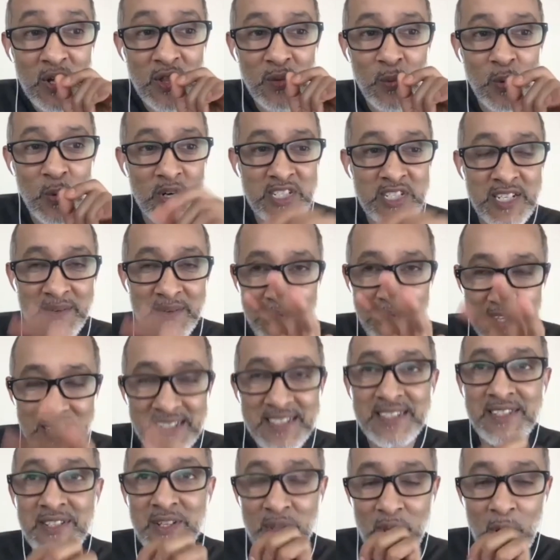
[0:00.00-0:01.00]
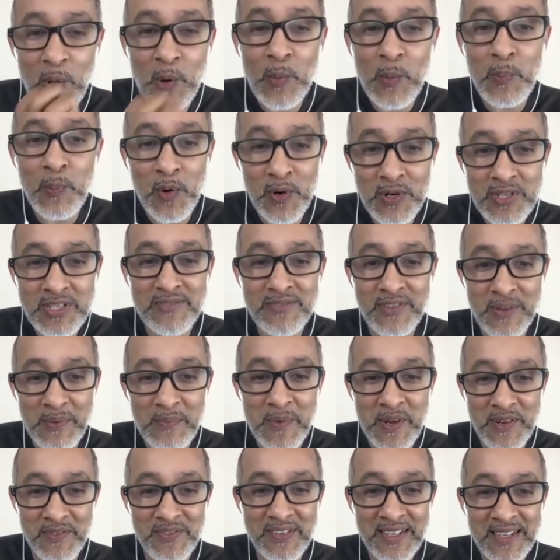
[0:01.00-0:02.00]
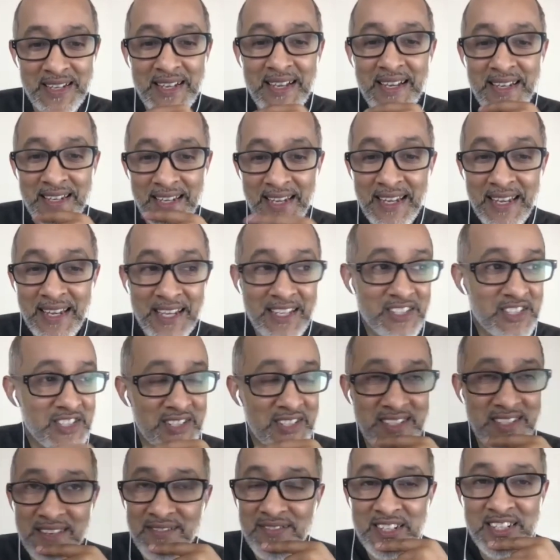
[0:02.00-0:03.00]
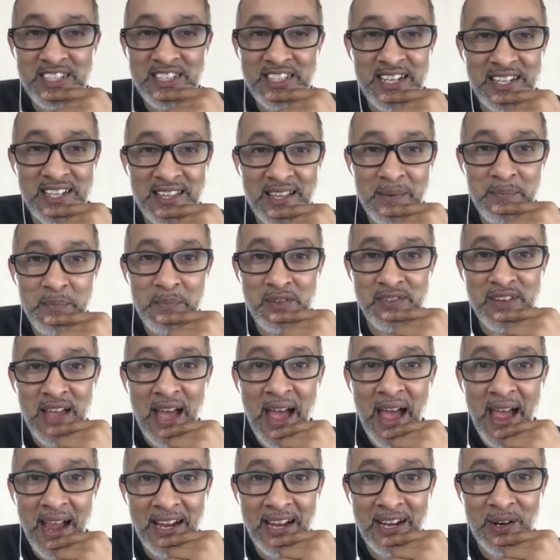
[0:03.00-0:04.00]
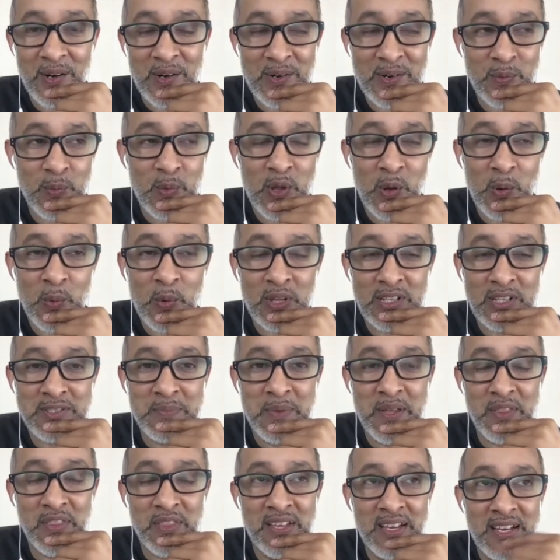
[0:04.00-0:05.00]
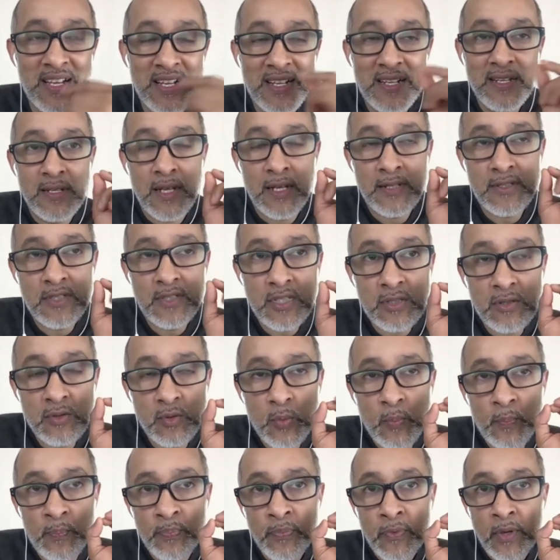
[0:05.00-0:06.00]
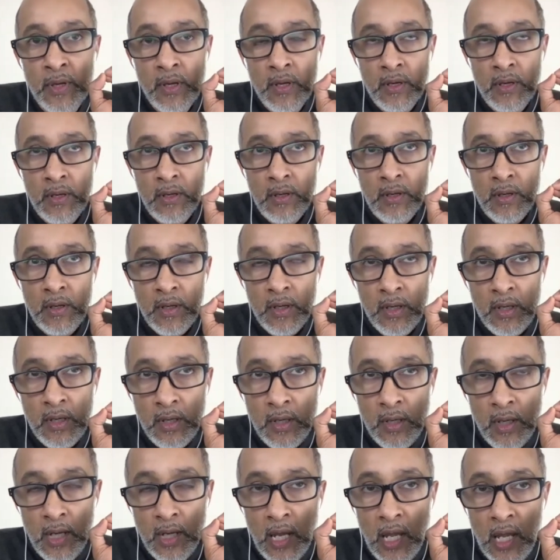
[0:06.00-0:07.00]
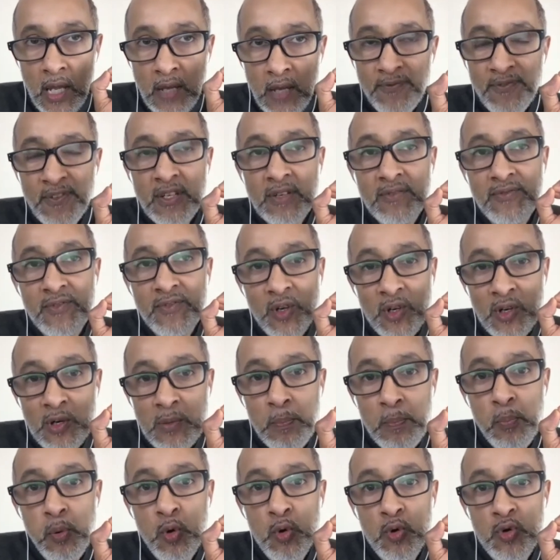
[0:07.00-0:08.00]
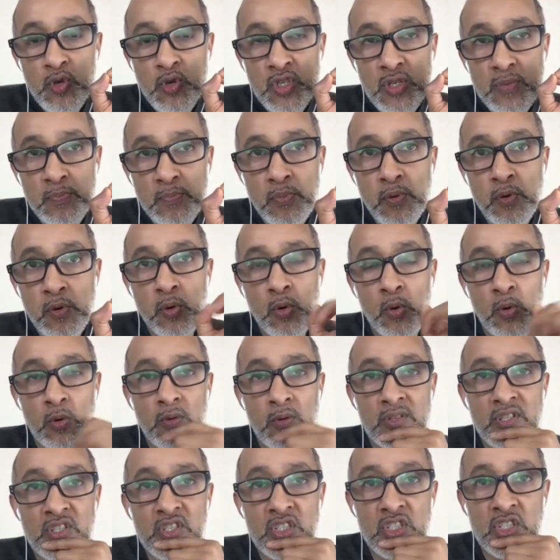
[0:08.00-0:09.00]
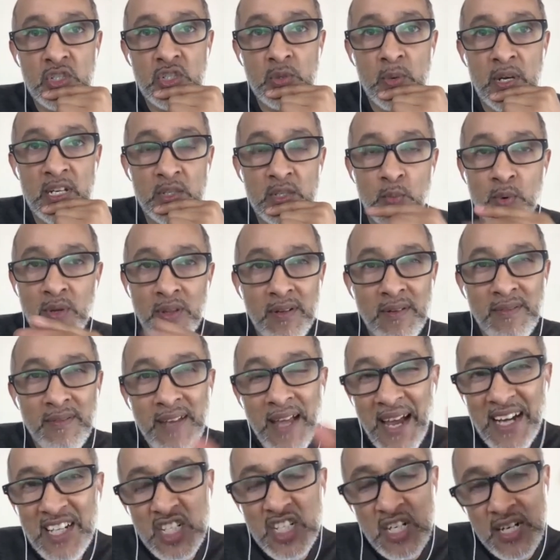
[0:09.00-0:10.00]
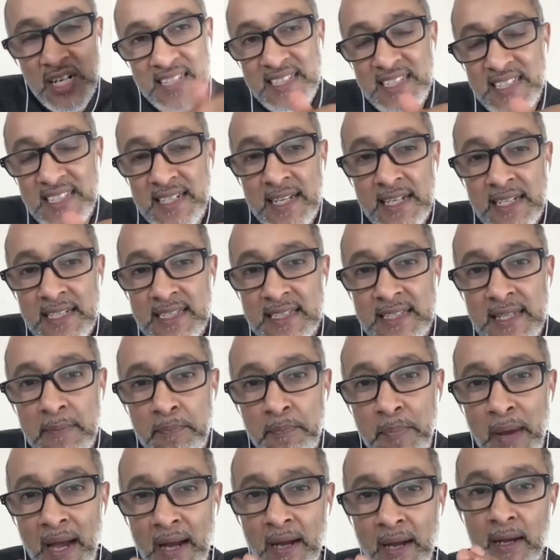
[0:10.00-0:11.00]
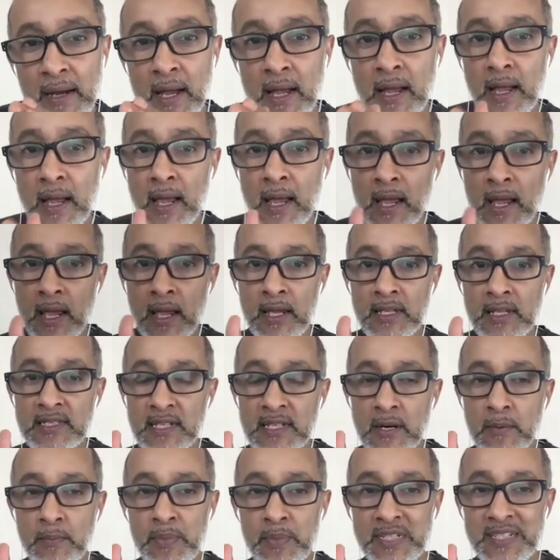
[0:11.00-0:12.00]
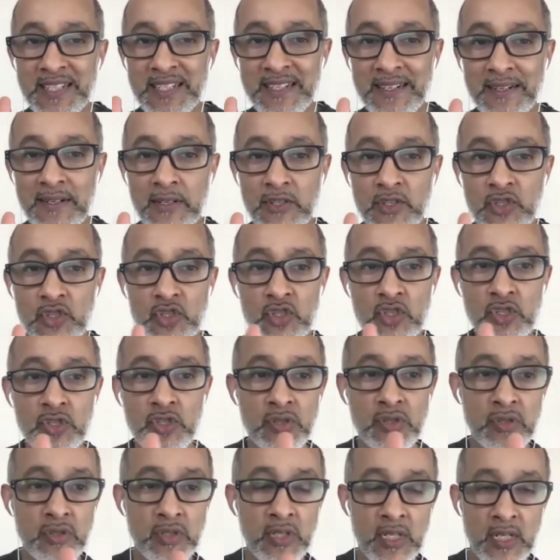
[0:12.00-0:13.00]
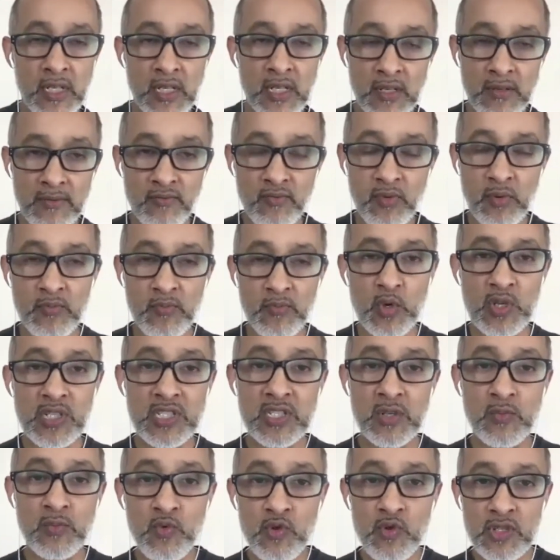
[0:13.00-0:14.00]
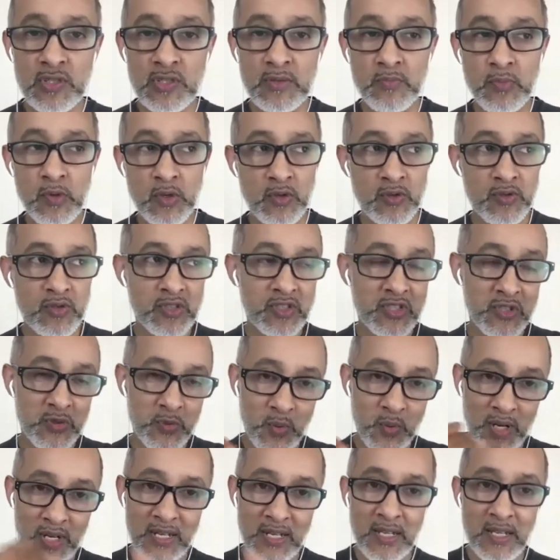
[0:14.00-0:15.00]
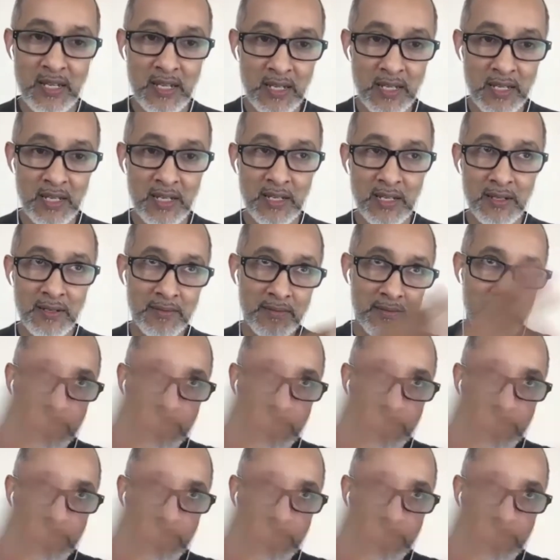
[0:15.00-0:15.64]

watching. That's the whole point of the movie. Yeah, yeah, definitely oh, check that you. movie at Hancock Will Smith. And so if you've got a push pull situation, well, actually, let's take a step back. Is there a particular journey from when someone's born to when they